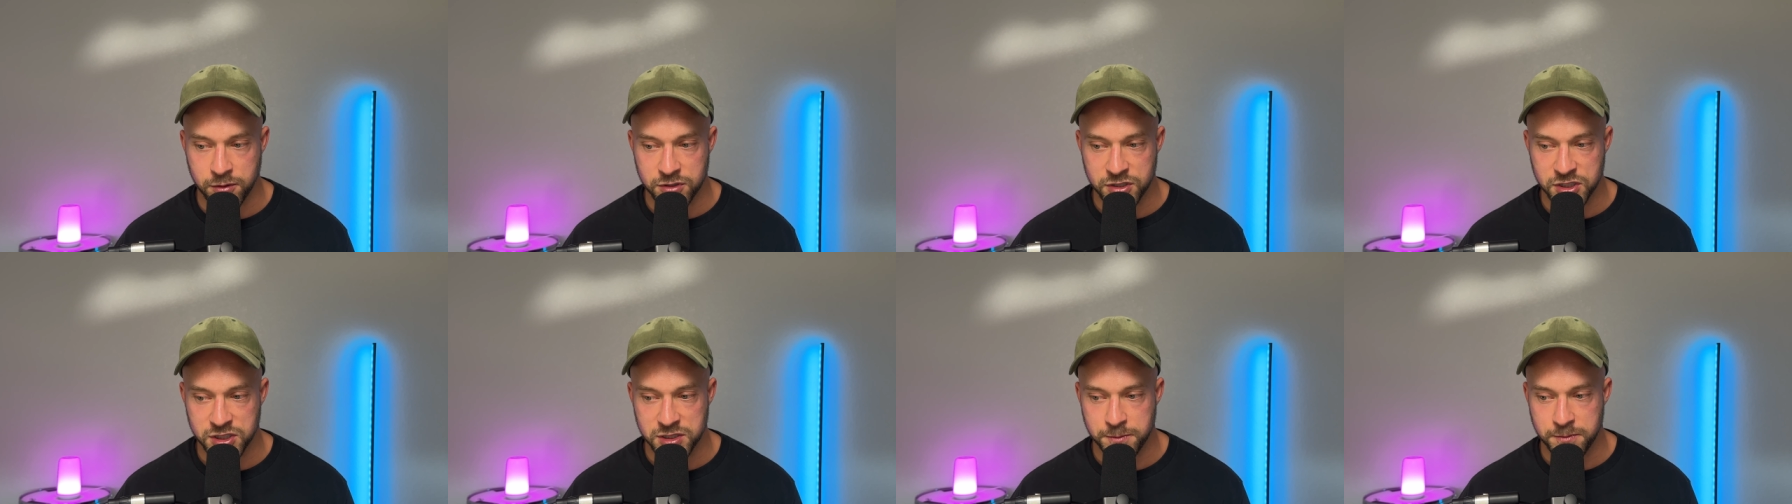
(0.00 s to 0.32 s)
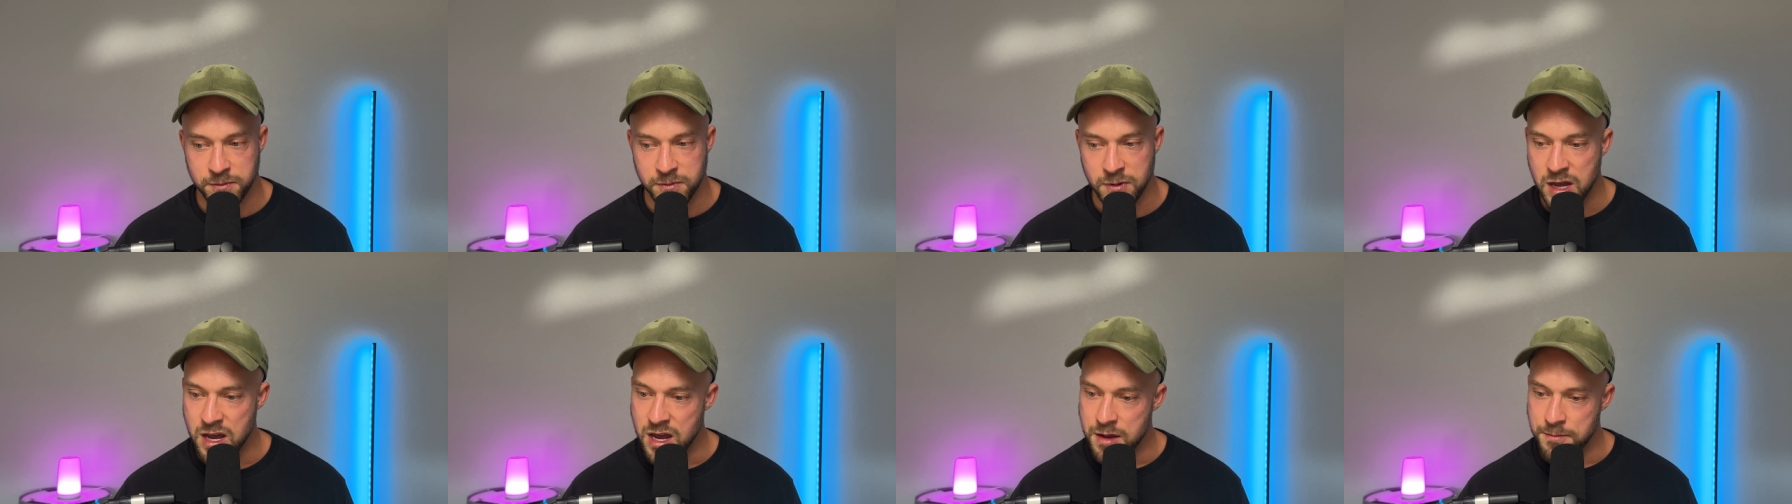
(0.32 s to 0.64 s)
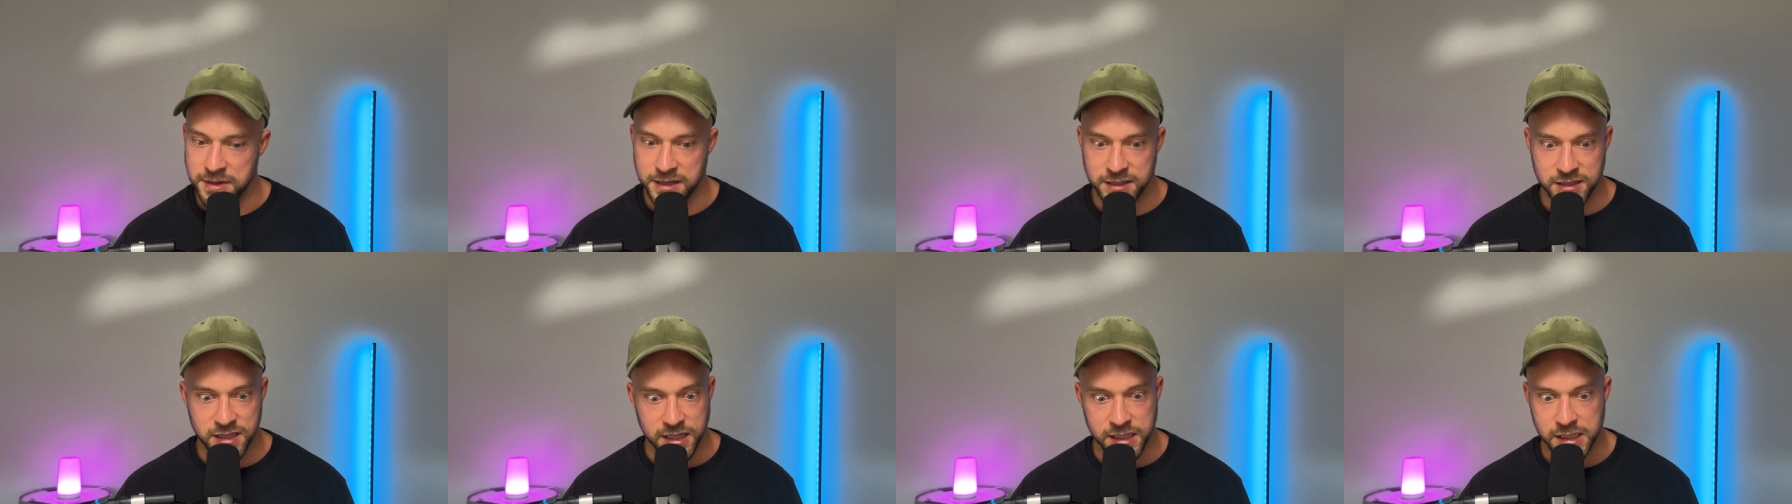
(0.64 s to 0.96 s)
Just
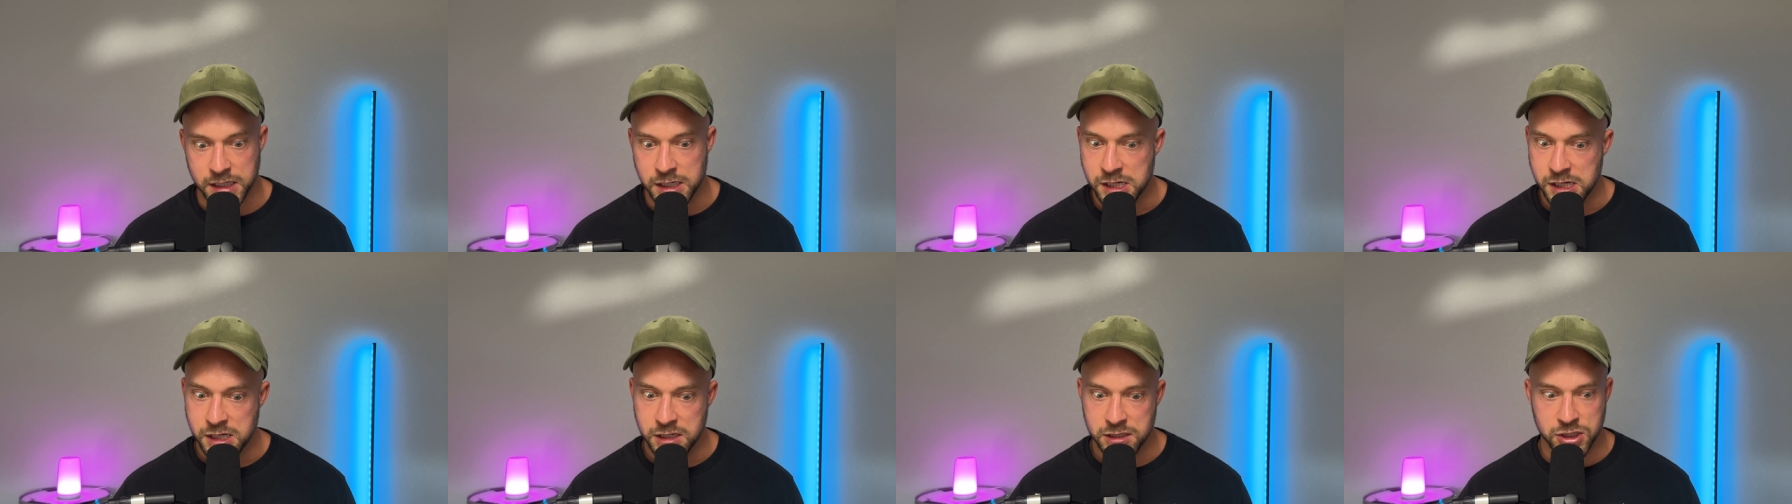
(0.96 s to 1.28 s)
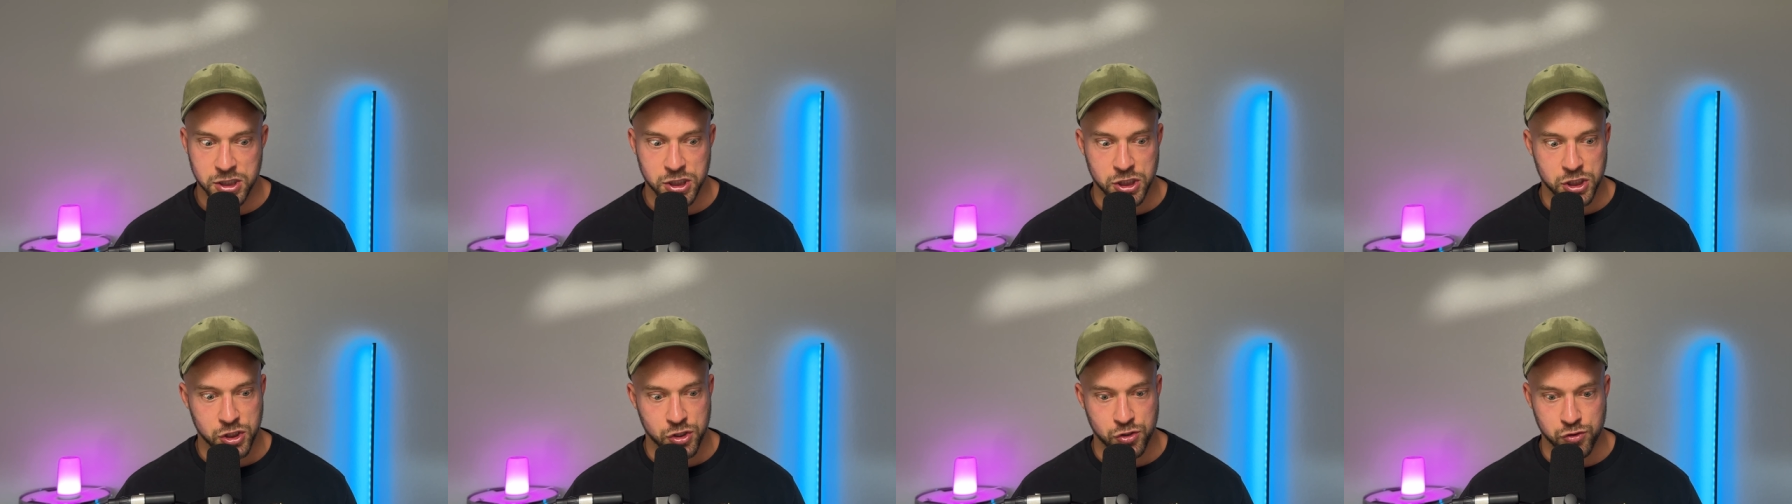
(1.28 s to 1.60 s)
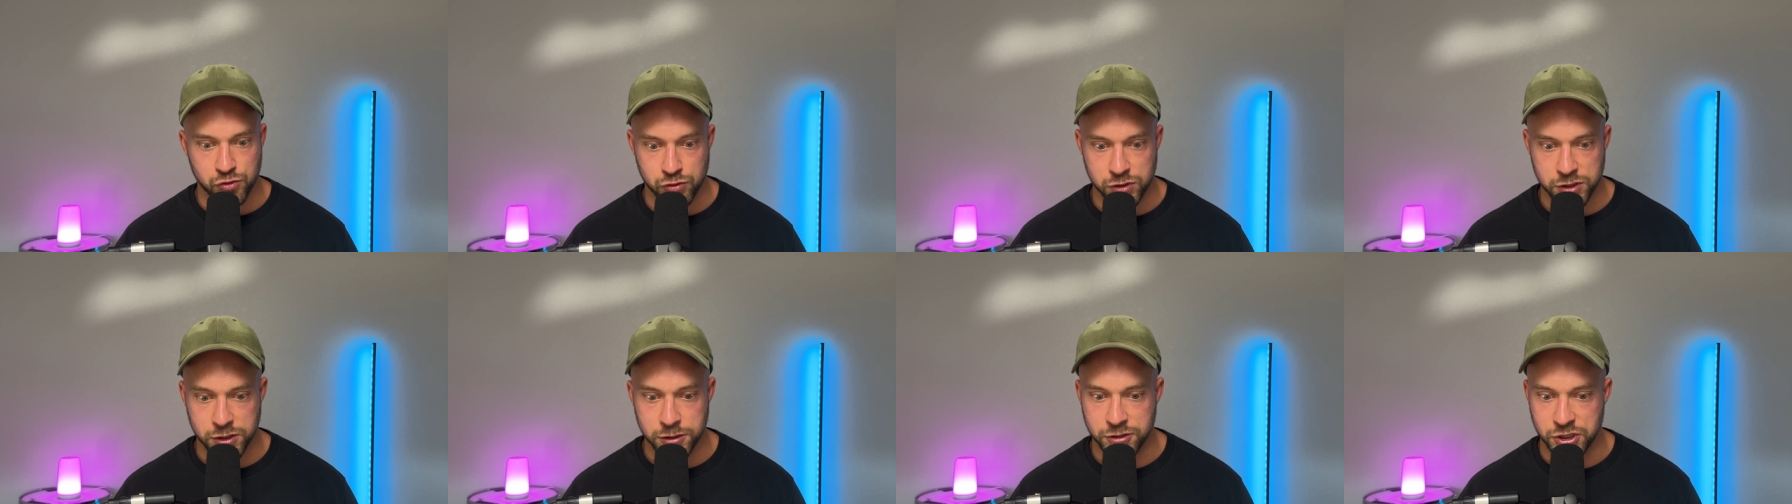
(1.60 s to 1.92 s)
being like,
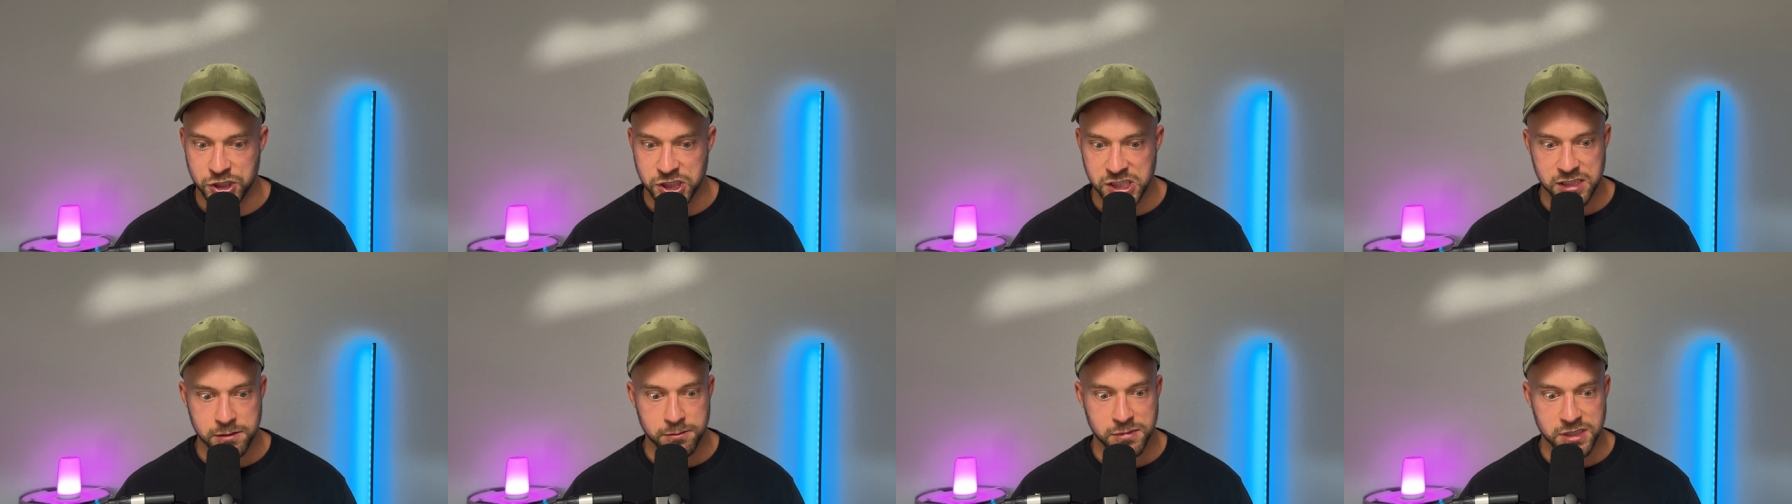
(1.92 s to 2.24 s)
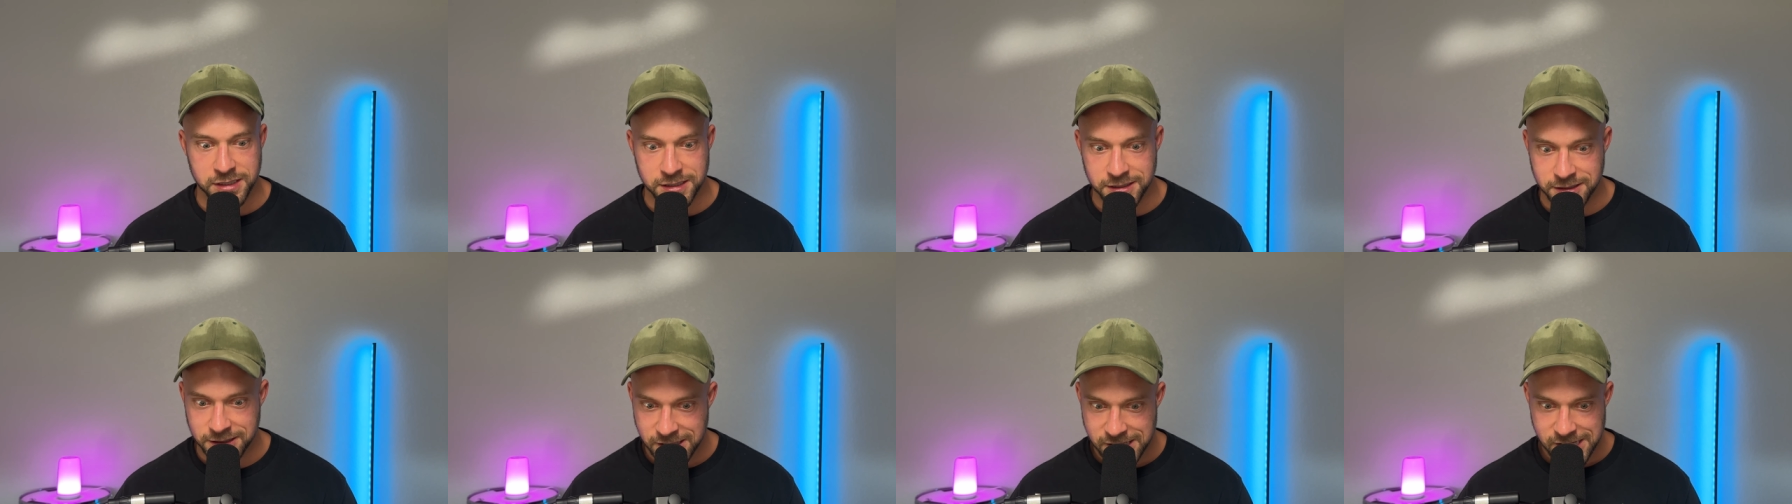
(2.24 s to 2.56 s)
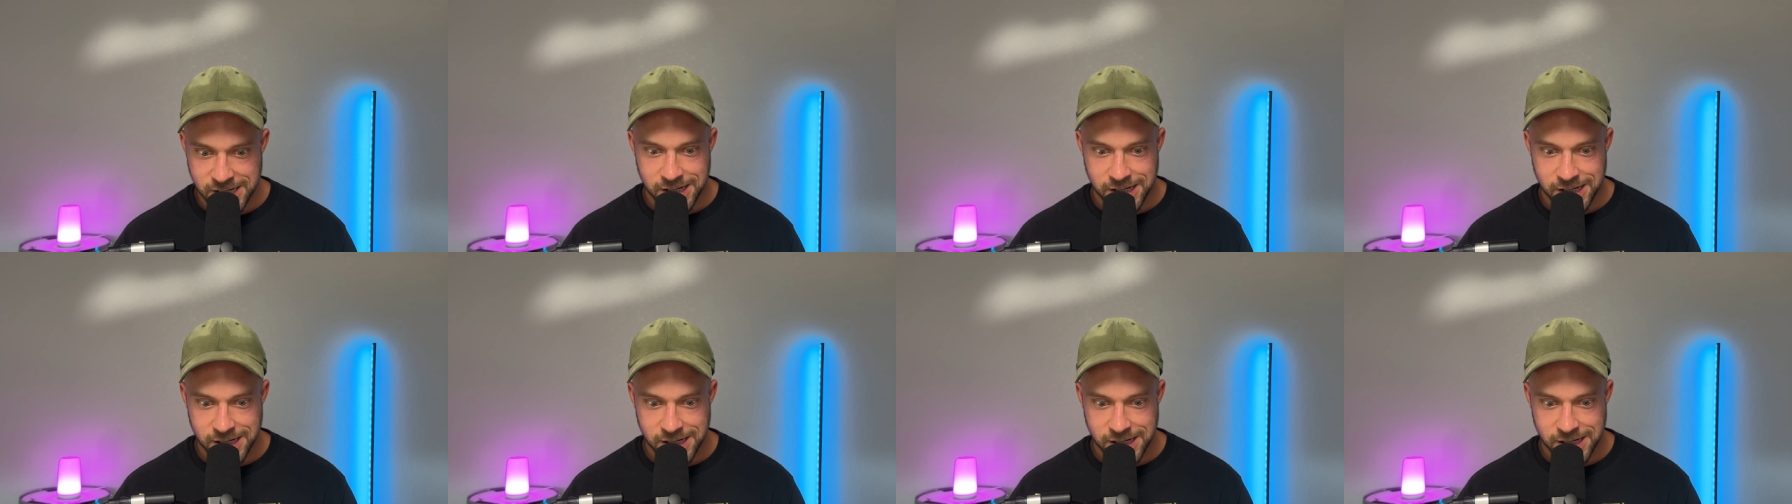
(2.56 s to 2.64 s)
screw Jimmy,